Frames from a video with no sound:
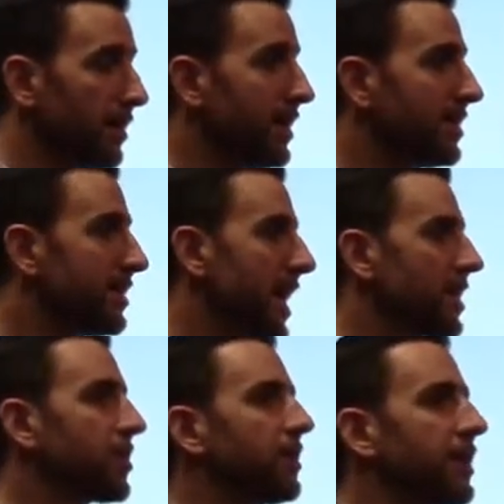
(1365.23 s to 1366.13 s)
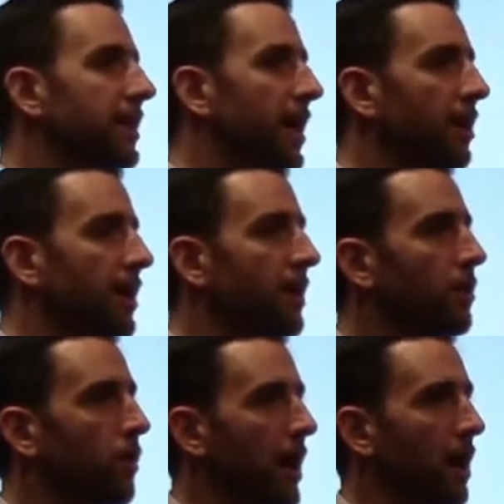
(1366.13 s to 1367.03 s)
This is actually an
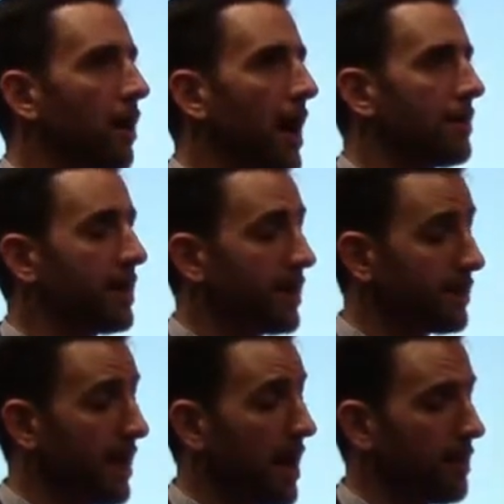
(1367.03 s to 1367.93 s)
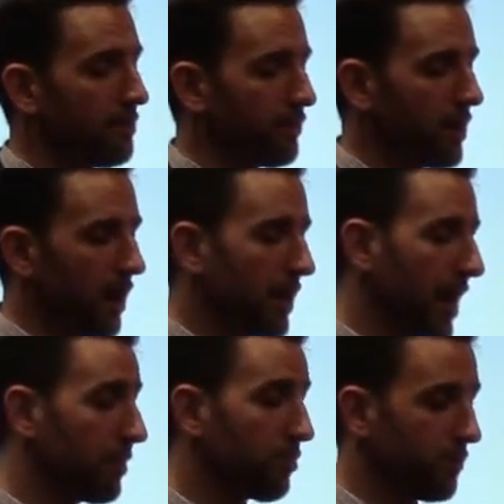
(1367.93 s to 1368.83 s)
area where I think that a
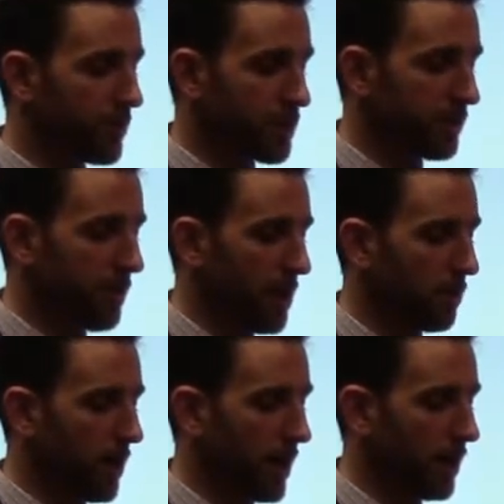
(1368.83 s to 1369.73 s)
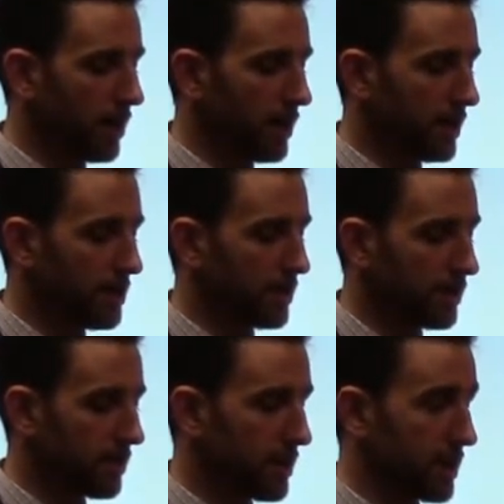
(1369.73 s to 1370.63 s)
lot of provisions, by the way, in
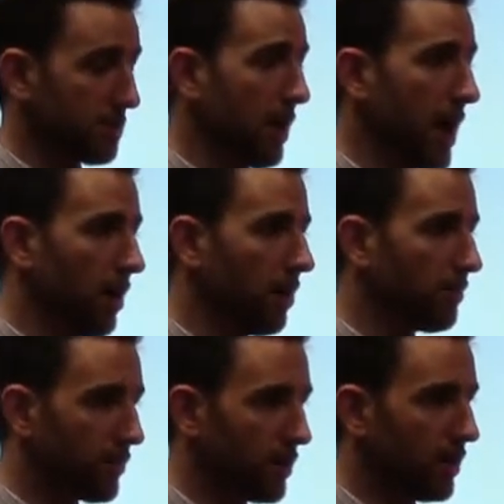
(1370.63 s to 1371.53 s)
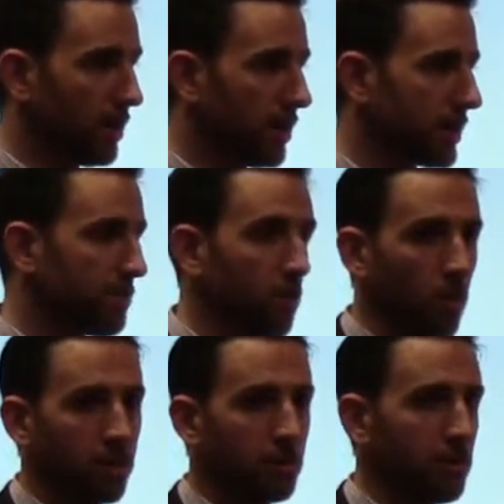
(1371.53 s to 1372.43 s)
this expire. That's
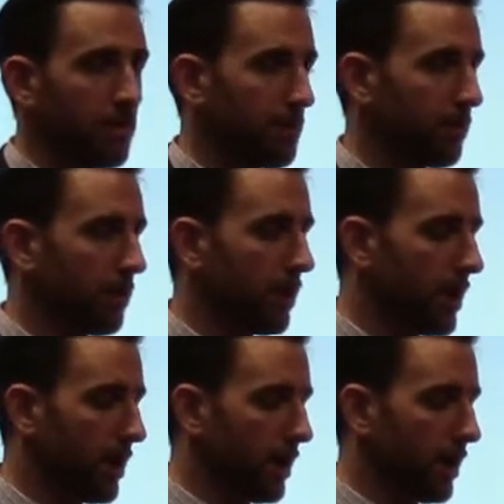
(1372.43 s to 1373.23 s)
important to remember.